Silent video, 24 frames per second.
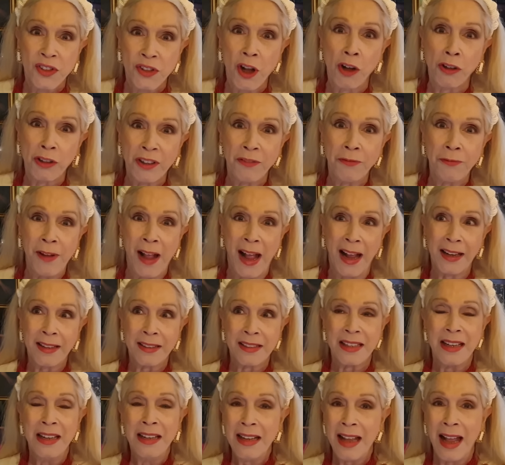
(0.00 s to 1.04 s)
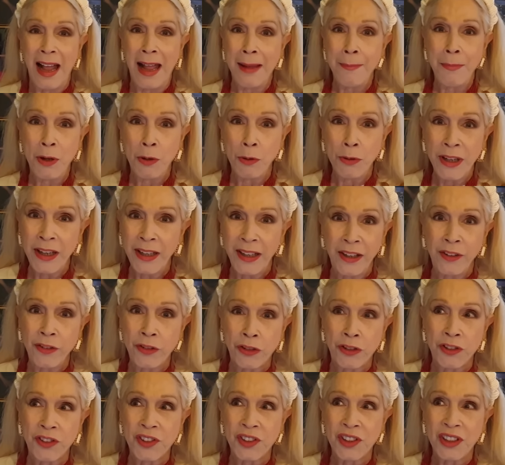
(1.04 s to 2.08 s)
not a fact. I'm only
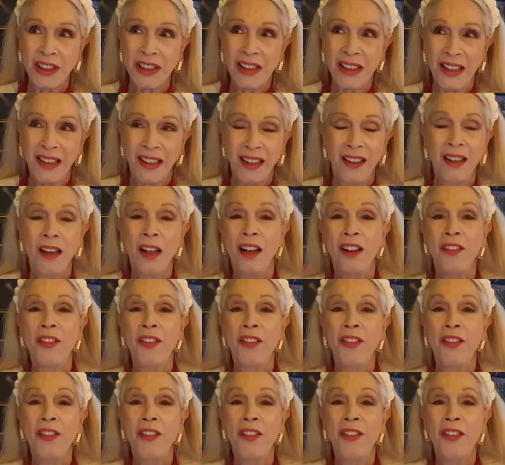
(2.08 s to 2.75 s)
interested in